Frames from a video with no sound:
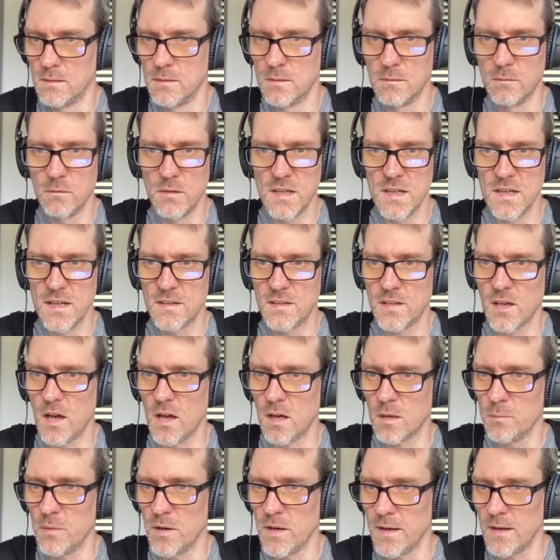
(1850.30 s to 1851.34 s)
We need to
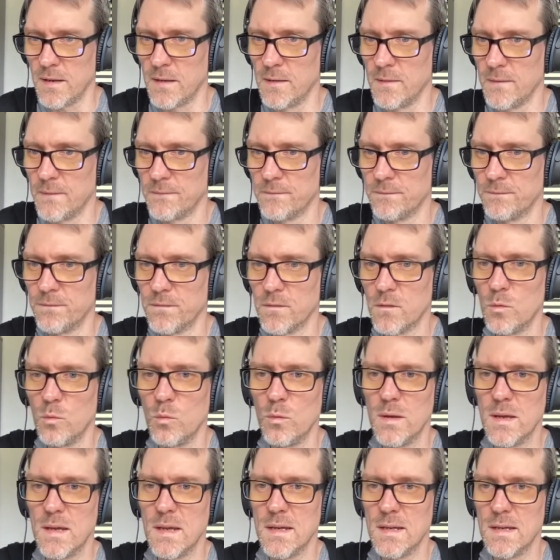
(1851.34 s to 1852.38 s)
talk, buddy.
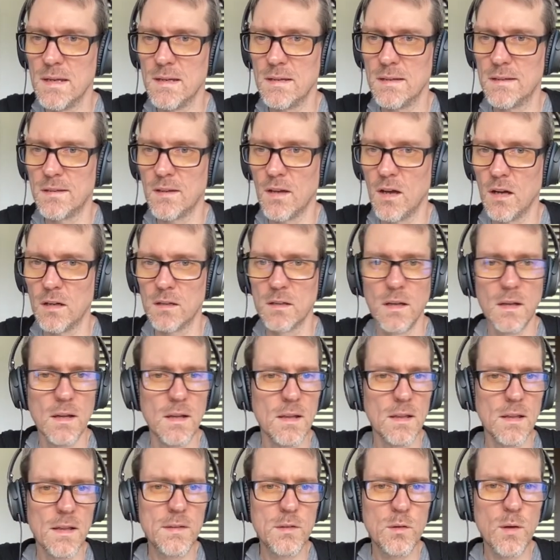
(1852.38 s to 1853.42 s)
We need to talk.
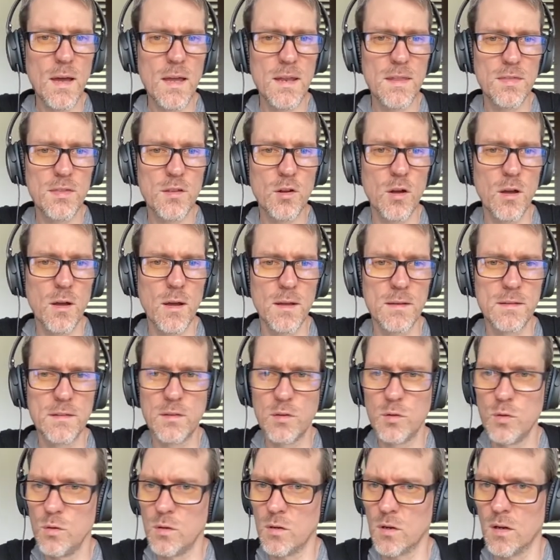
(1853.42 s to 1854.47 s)
Let's go ahead and throw a
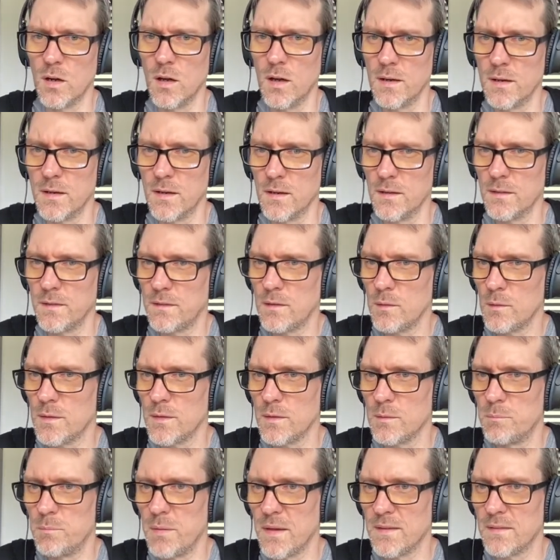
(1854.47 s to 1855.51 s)
tuner on here and see what this
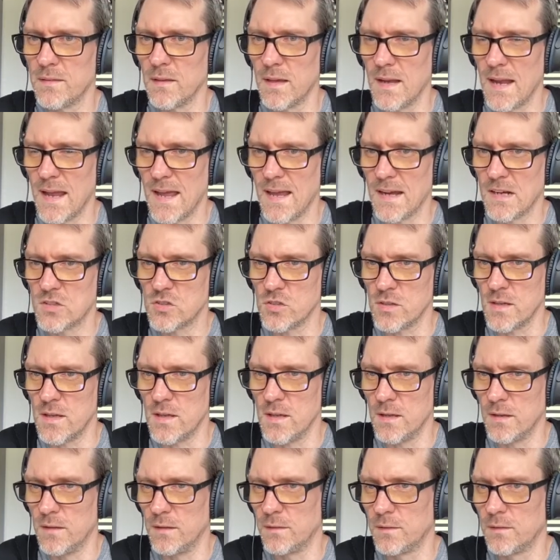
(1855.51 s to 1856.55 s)
bass line actually
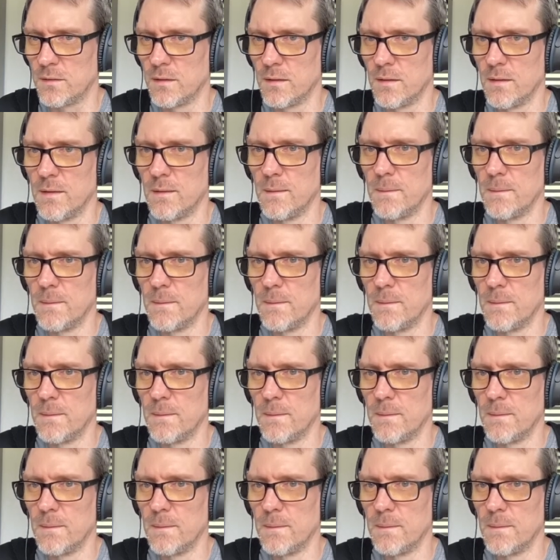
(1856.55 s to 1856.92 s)
is.